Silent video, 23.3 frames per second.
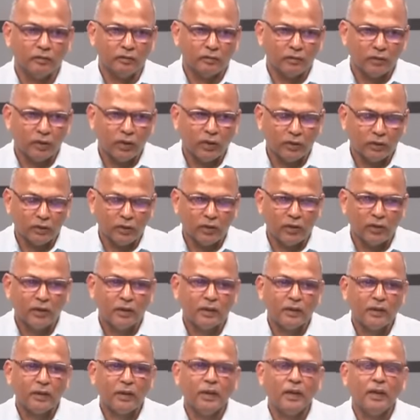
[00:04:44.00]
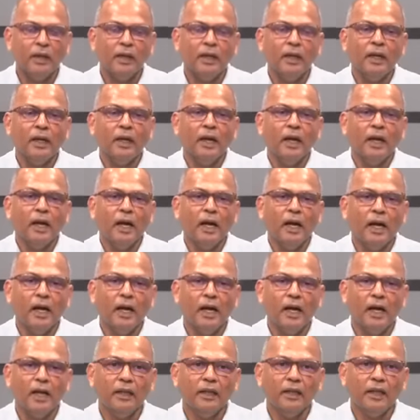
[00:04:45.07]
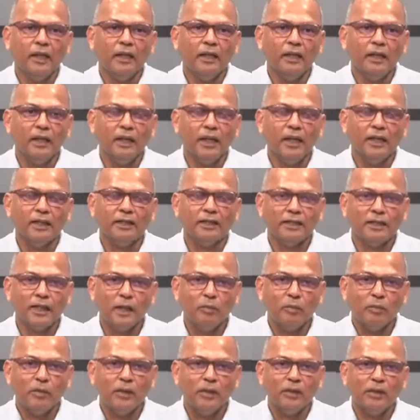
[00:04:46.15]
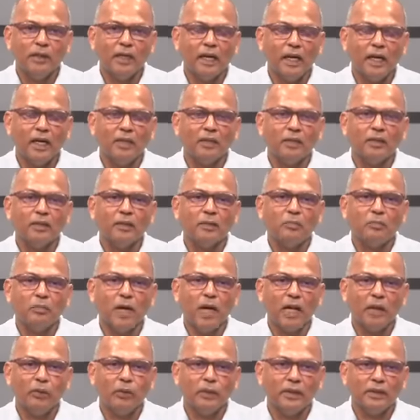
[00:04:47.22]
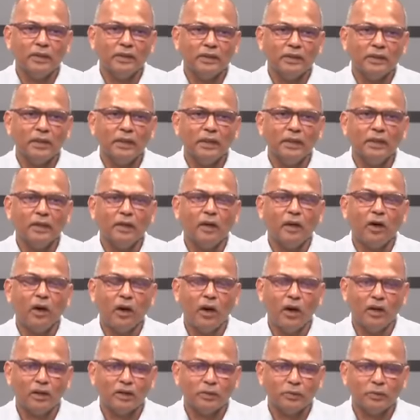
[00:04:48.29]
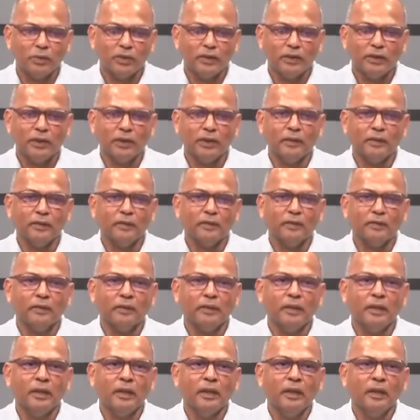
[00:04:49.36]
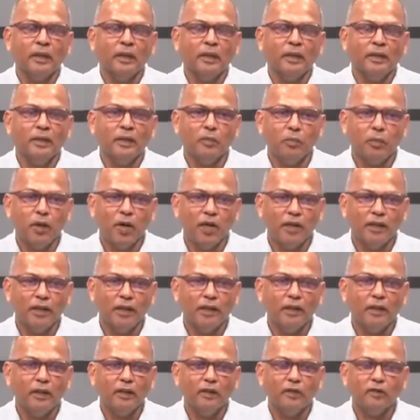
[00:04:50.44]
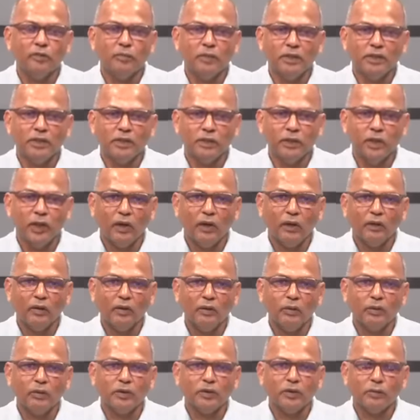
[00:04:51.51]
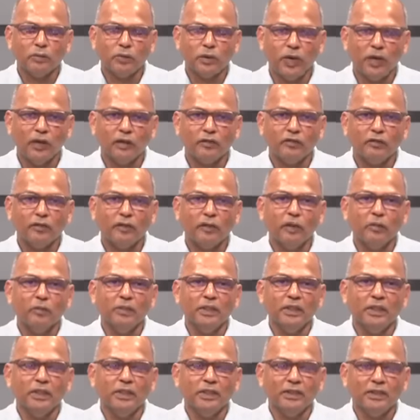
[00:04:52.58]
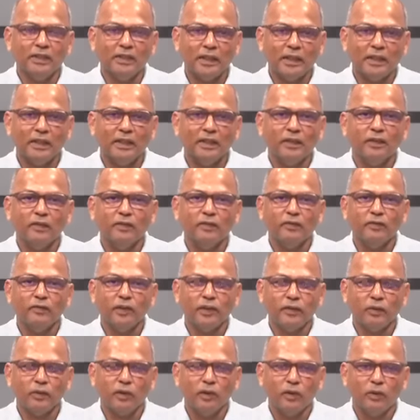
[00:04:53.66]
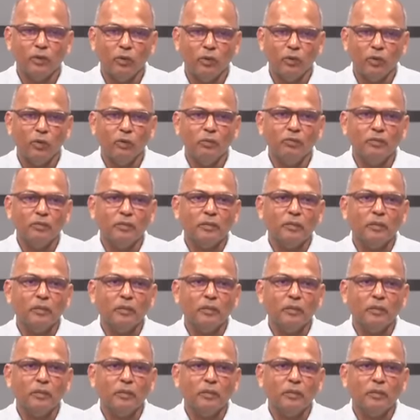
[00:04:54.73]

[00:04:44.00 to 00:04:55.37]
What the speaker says: concur, and they assembled at Balwant Singh Hospital. The body of Ms. Young was brought from the Ezekiel Funeral Home